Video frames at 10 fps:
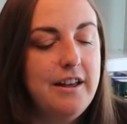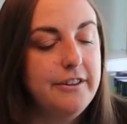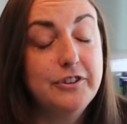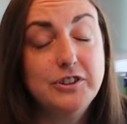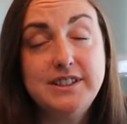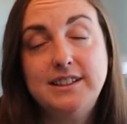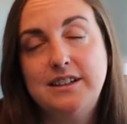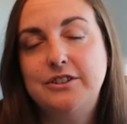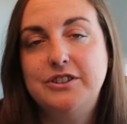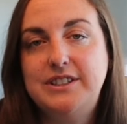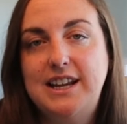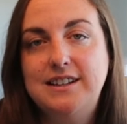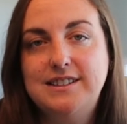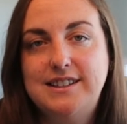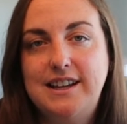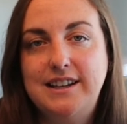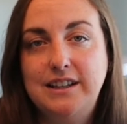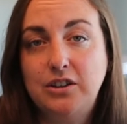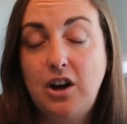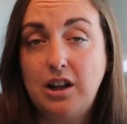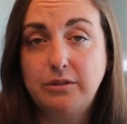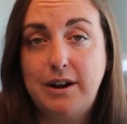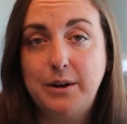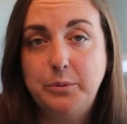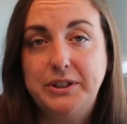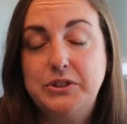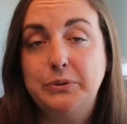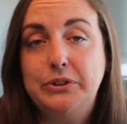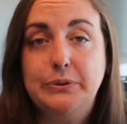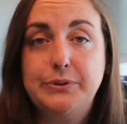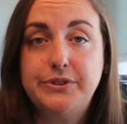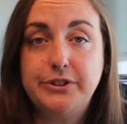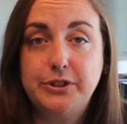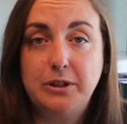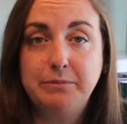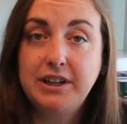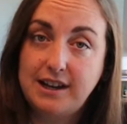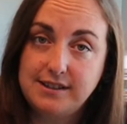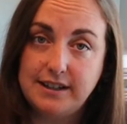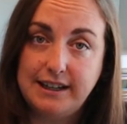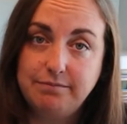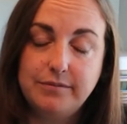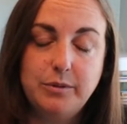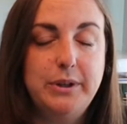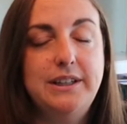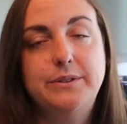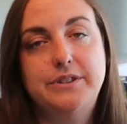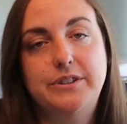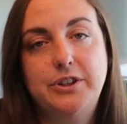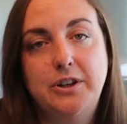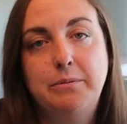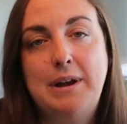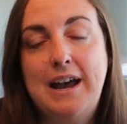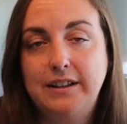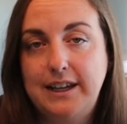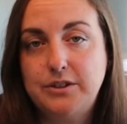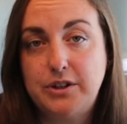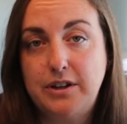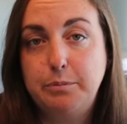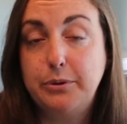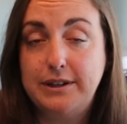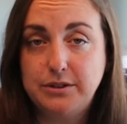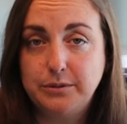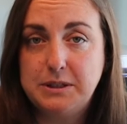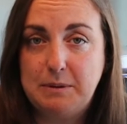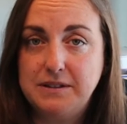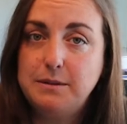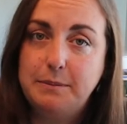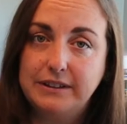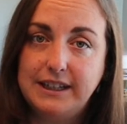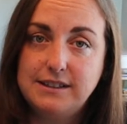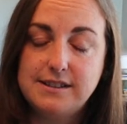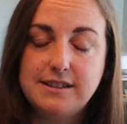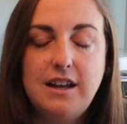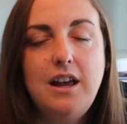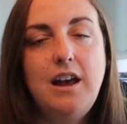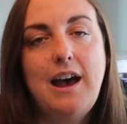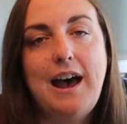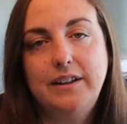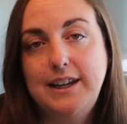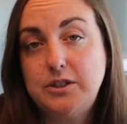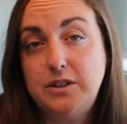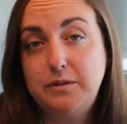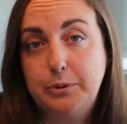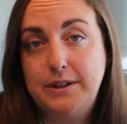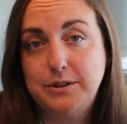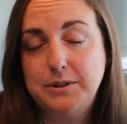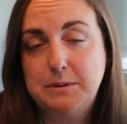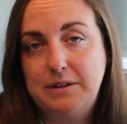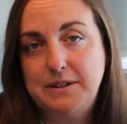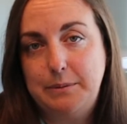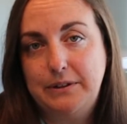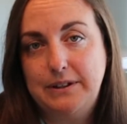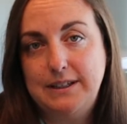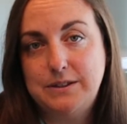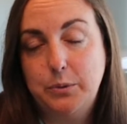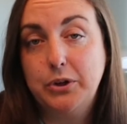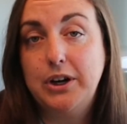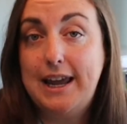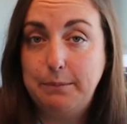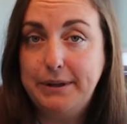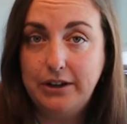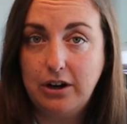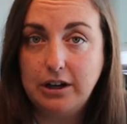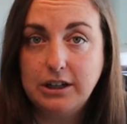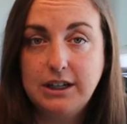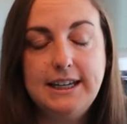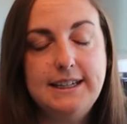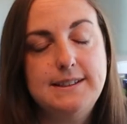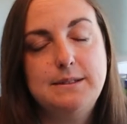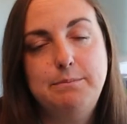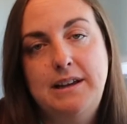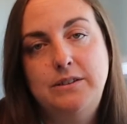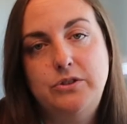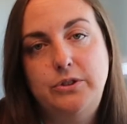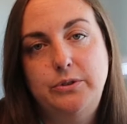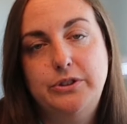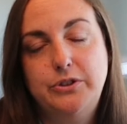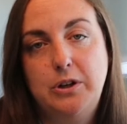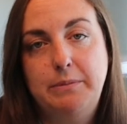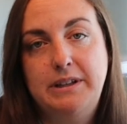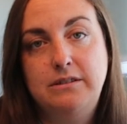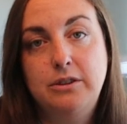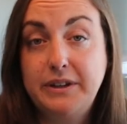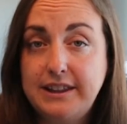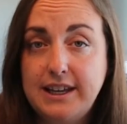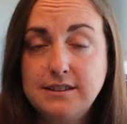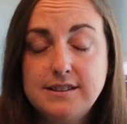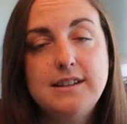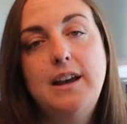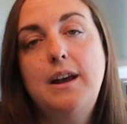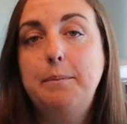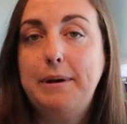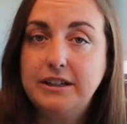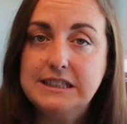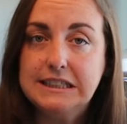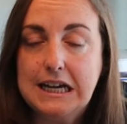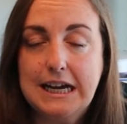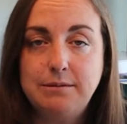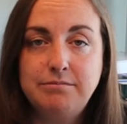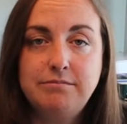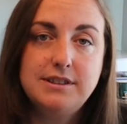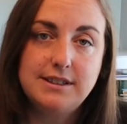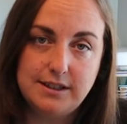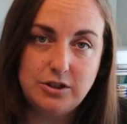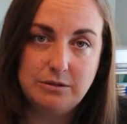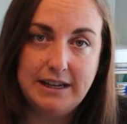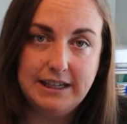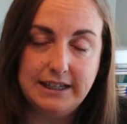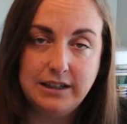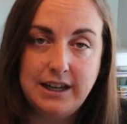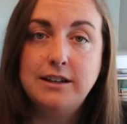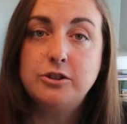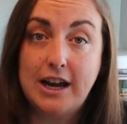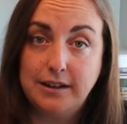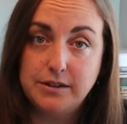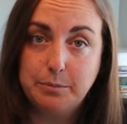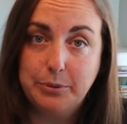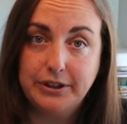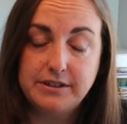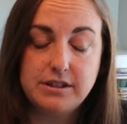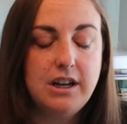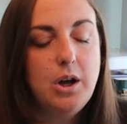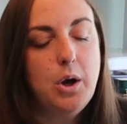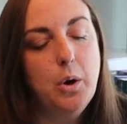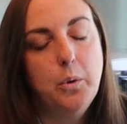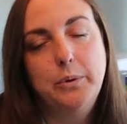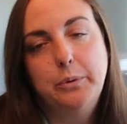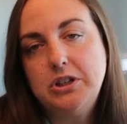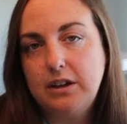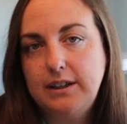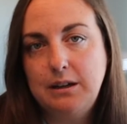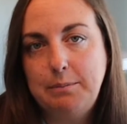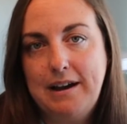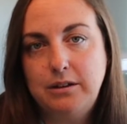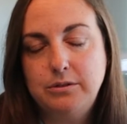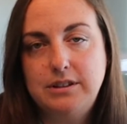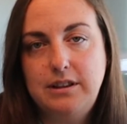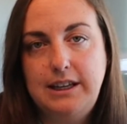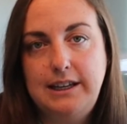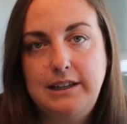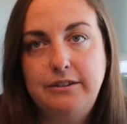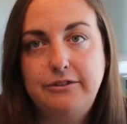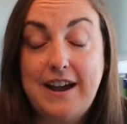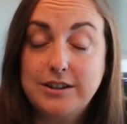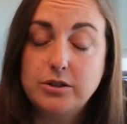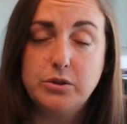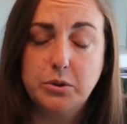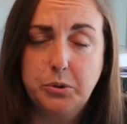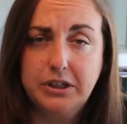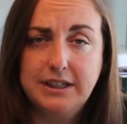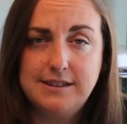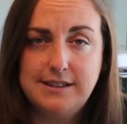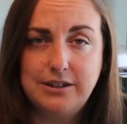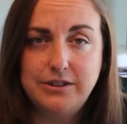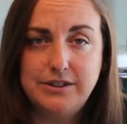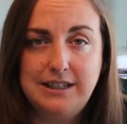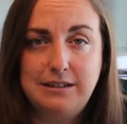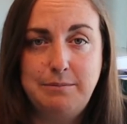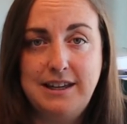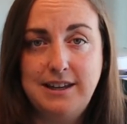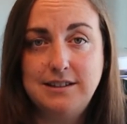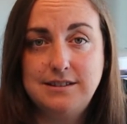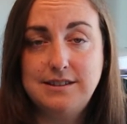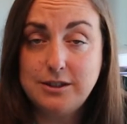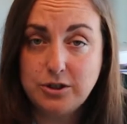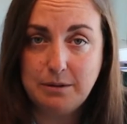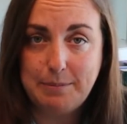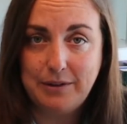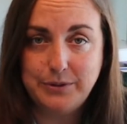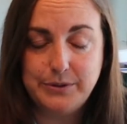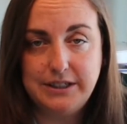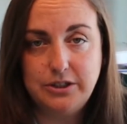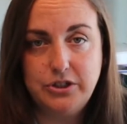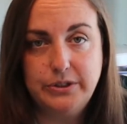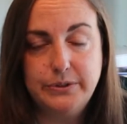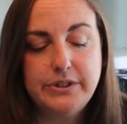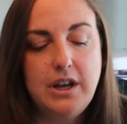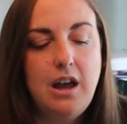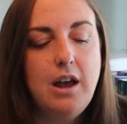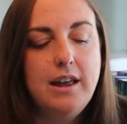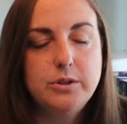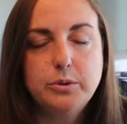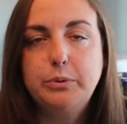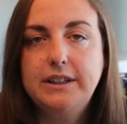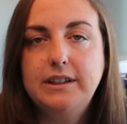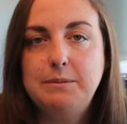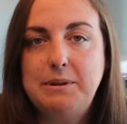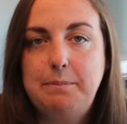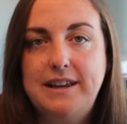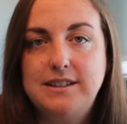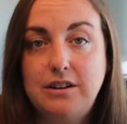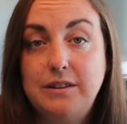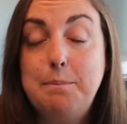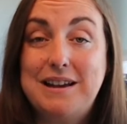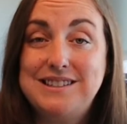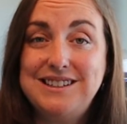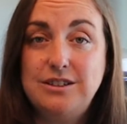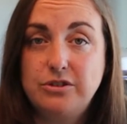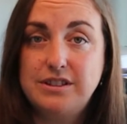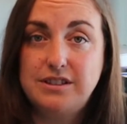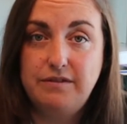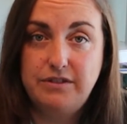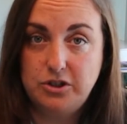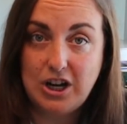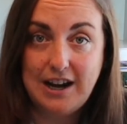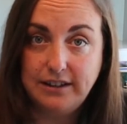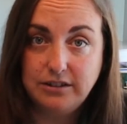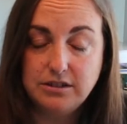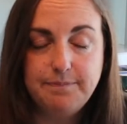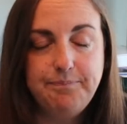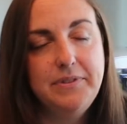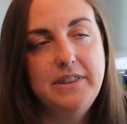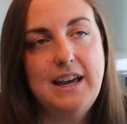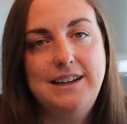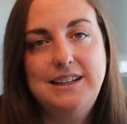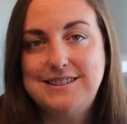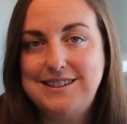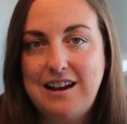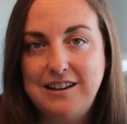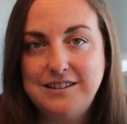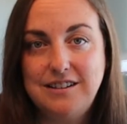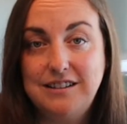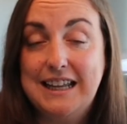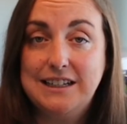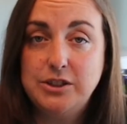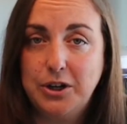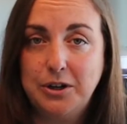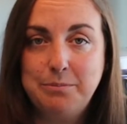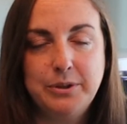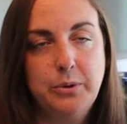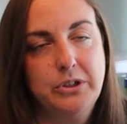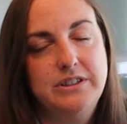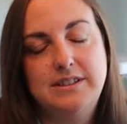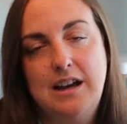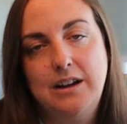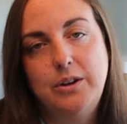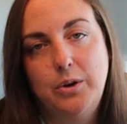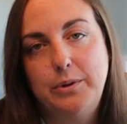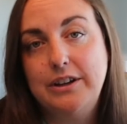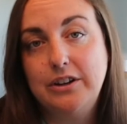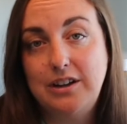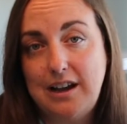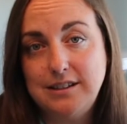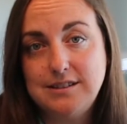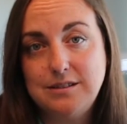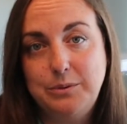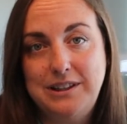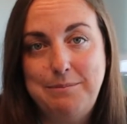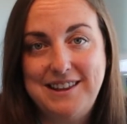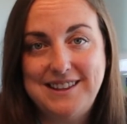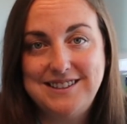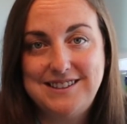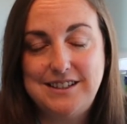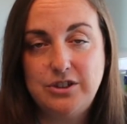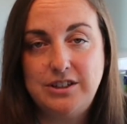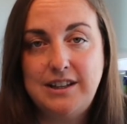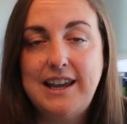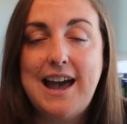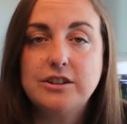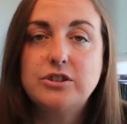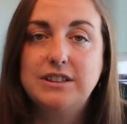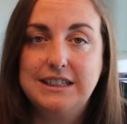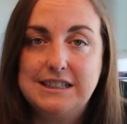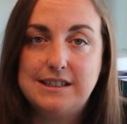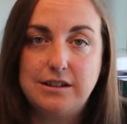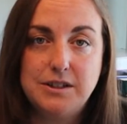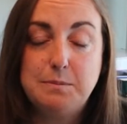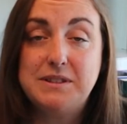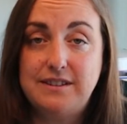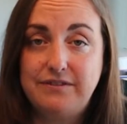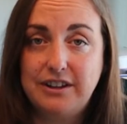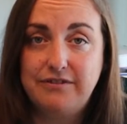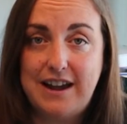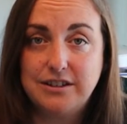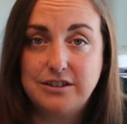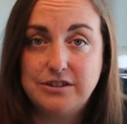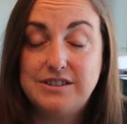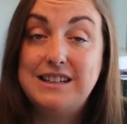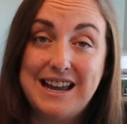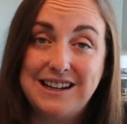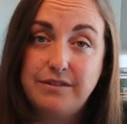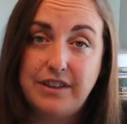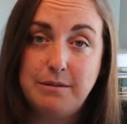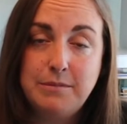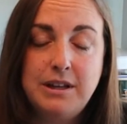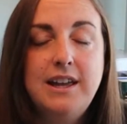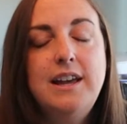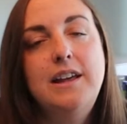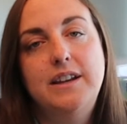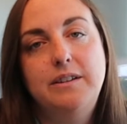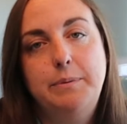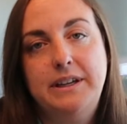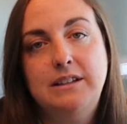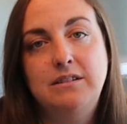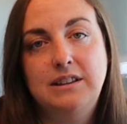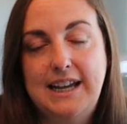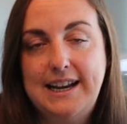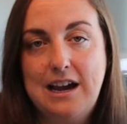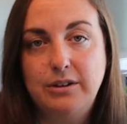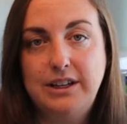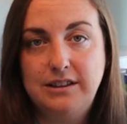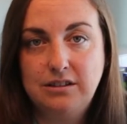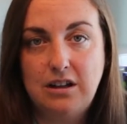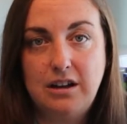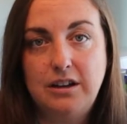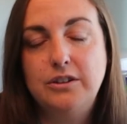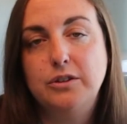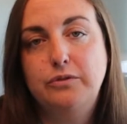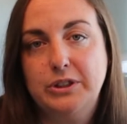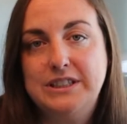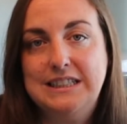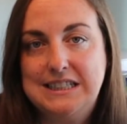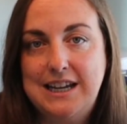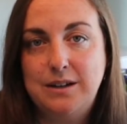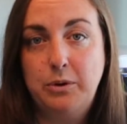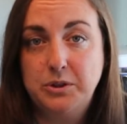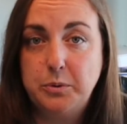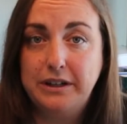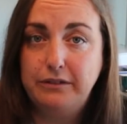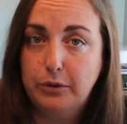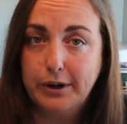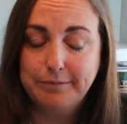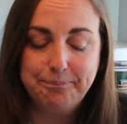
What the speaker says: The first thing to understand is that in Colorado, we don't use the term custody. We use the term allocation of parental responsibilities. Allocation of parental responsibilities, or APR, is meant to determine three things: parenting time, decision-making, and child support. When we're talking about the factors the court considers in making a decision about those issues, those are really going to be based on the best interest of the child. That is not a lay term. The court does not go with their gut when they make that decision. They actually consider specific factors, 9 of them, that have been laid out in the law under 1410-124.